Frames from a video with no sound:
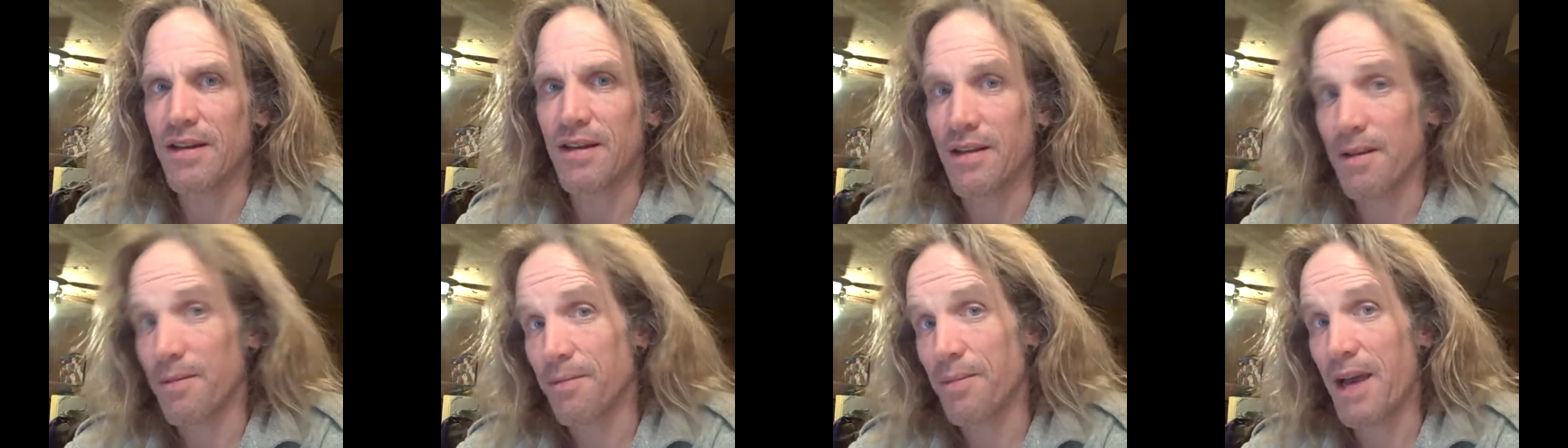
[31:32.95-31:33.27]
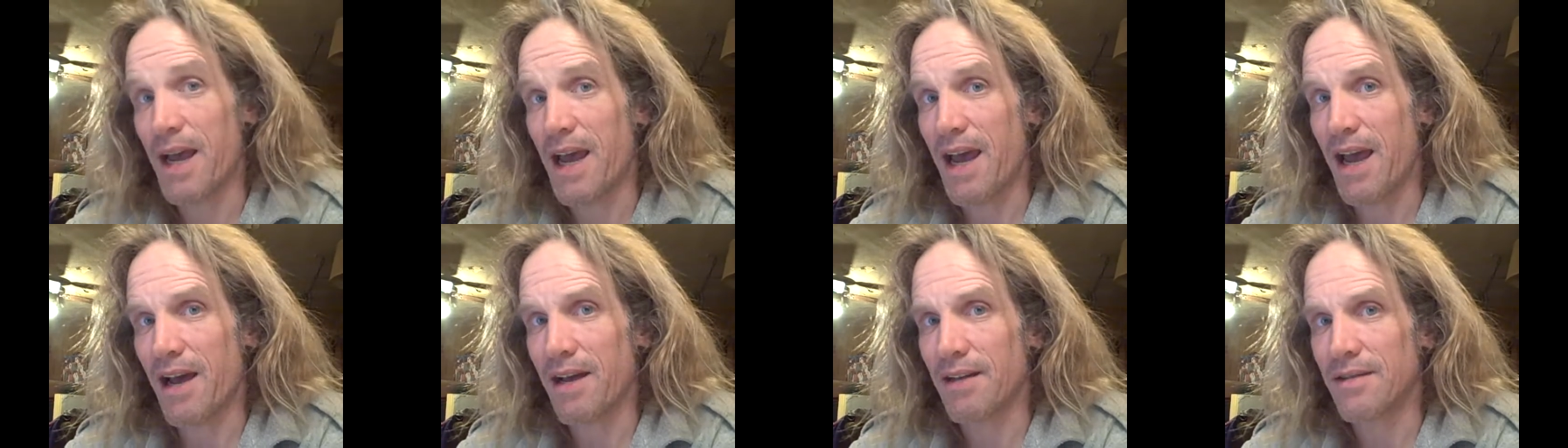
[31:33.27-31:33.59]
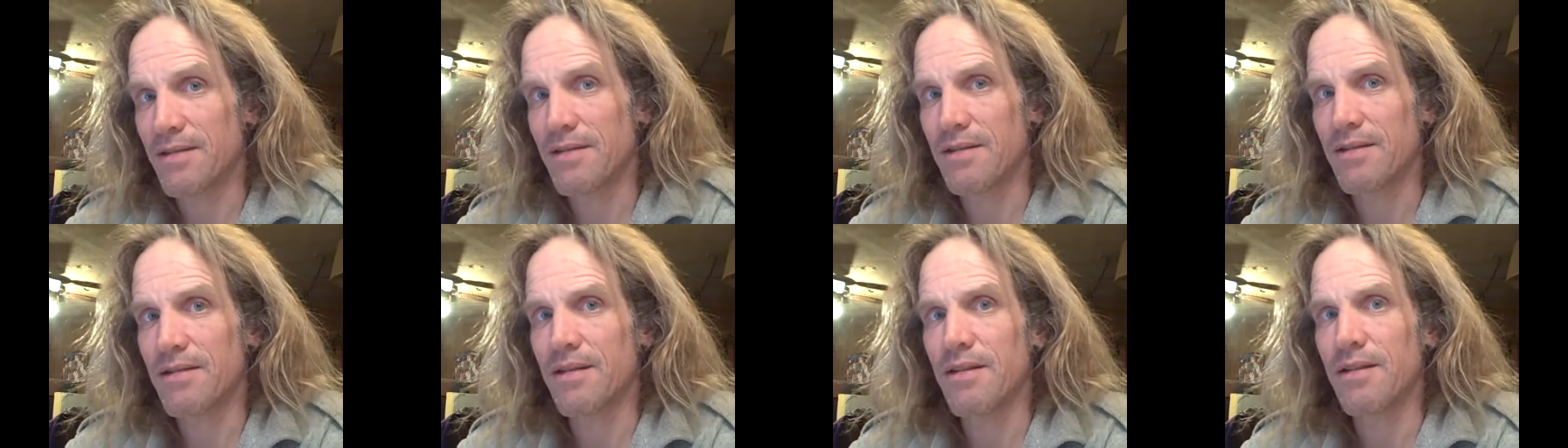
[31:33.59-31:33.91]
in the
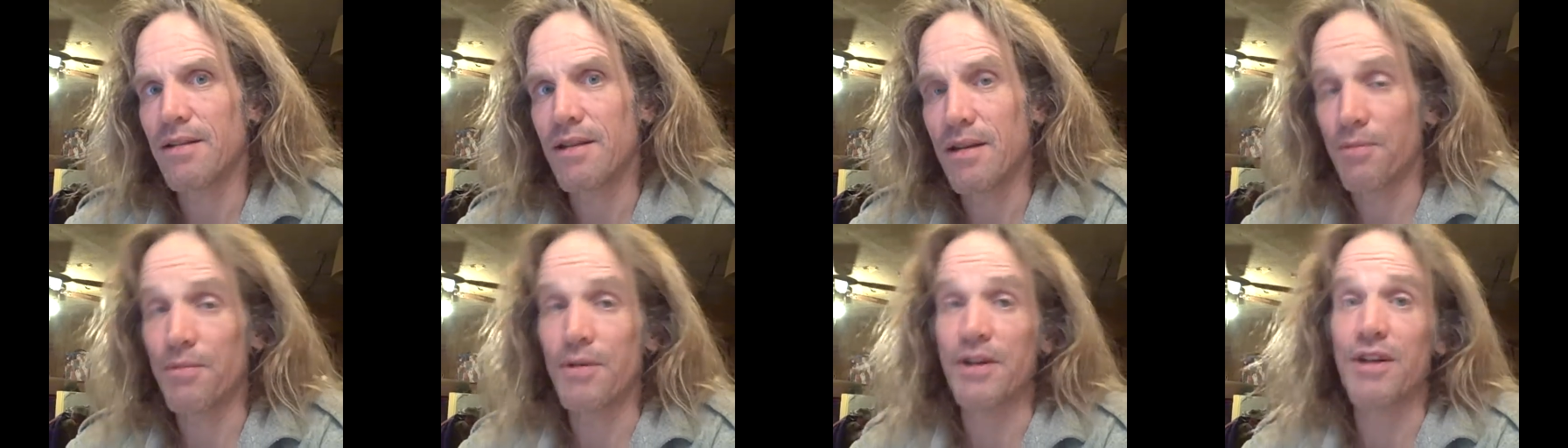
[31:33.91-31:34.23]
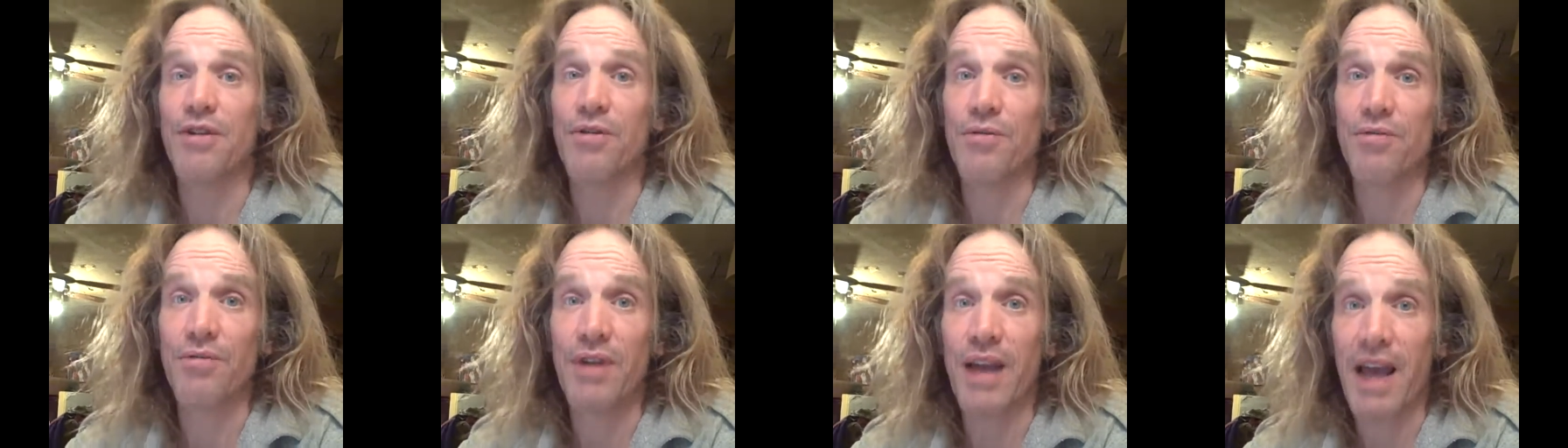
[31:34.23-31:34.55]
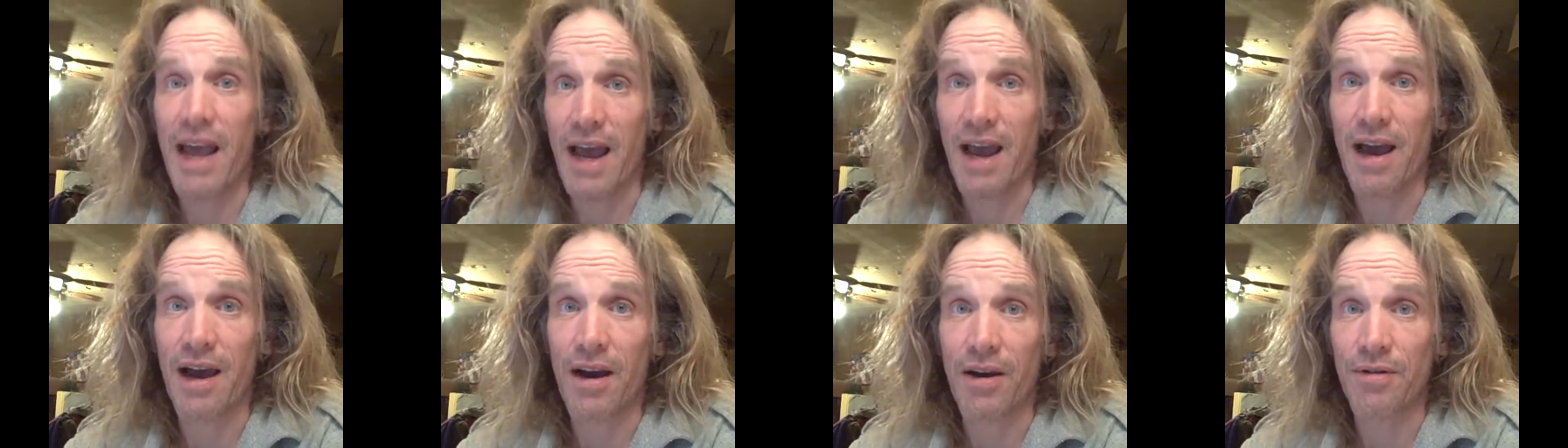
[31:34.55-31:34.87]
past than we do
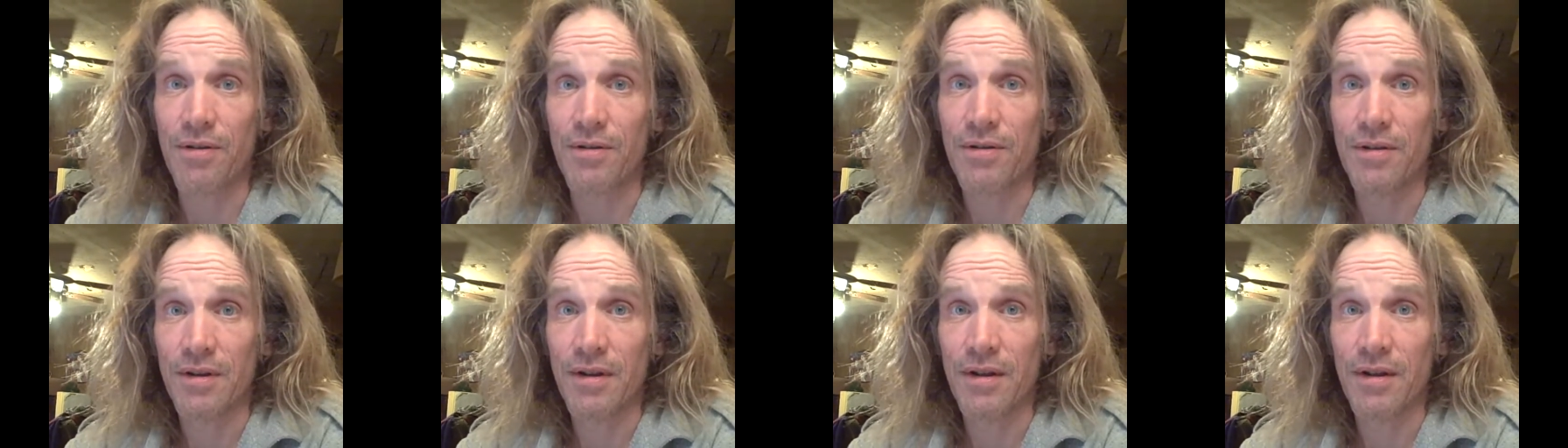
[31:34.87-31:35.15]
now.